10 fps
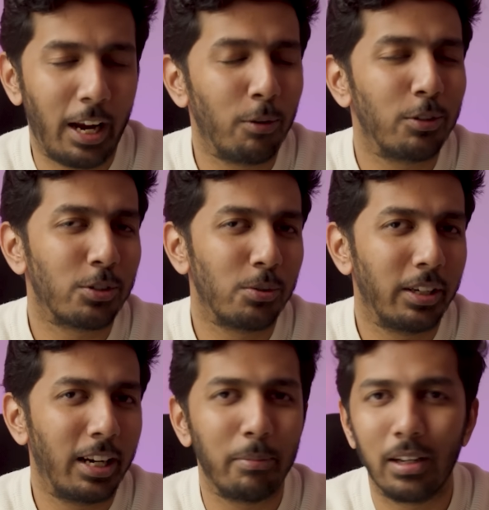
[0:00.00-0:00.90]
I know this rule
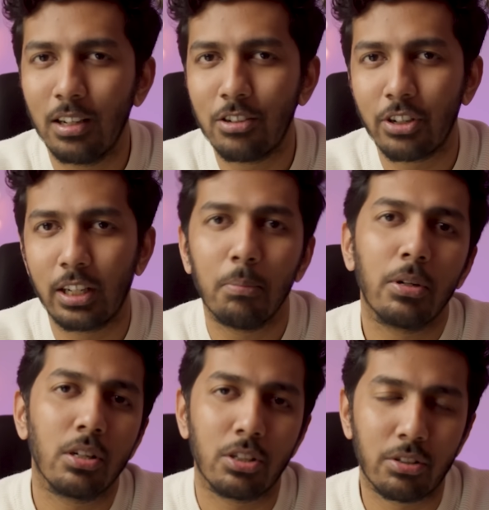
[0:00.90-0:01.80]
can be a little tricky,
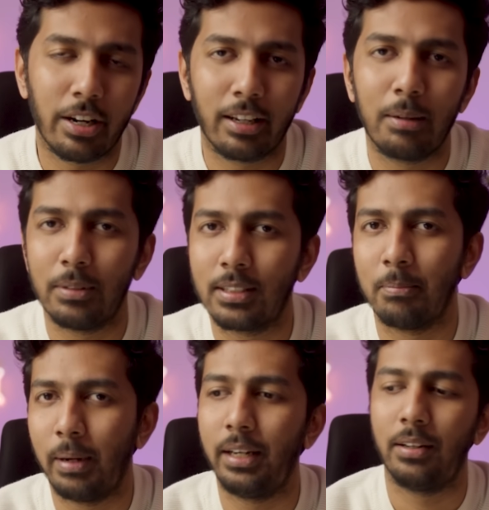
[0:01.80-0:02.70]
but just try to keep this in
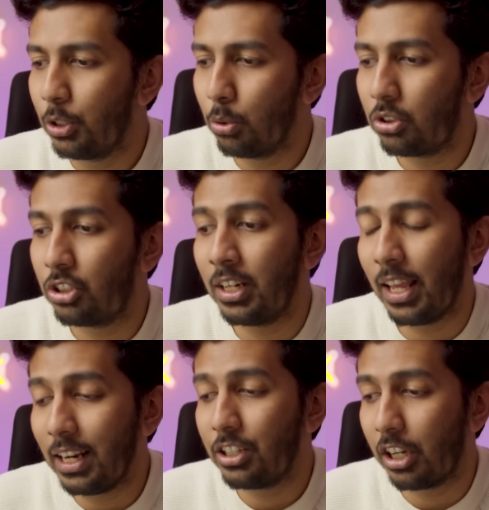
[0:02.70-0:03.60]
mind. Use
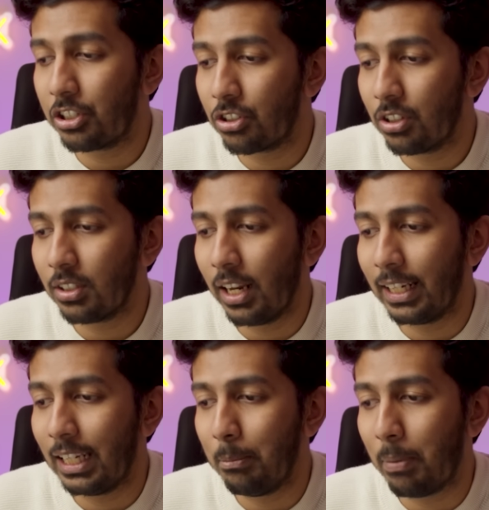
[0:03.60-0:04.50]
generic gestures
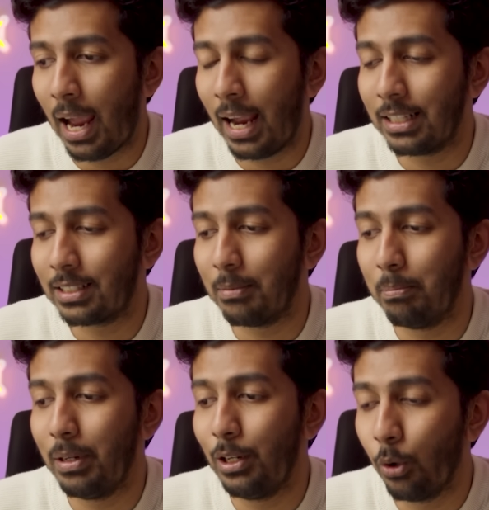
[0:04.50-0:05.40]
and keep hands
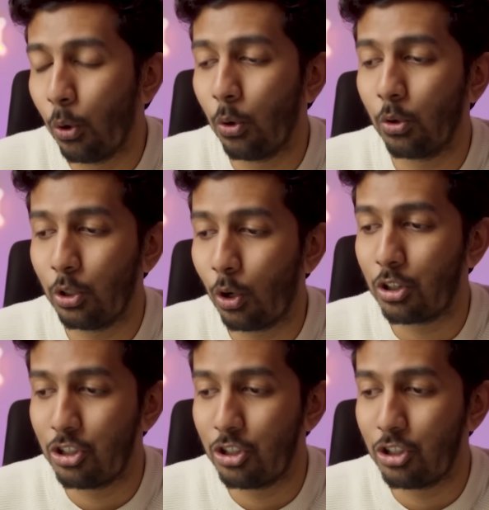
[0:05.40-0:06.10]
below your